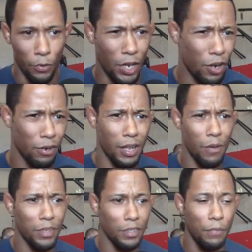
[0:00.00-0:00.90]
Ricardo
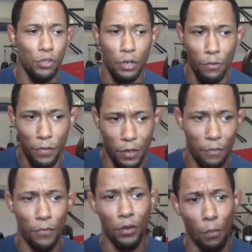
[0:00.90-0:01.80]
Lamas, I've been training with
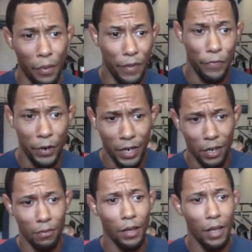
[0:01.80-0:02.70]
him for the month right now,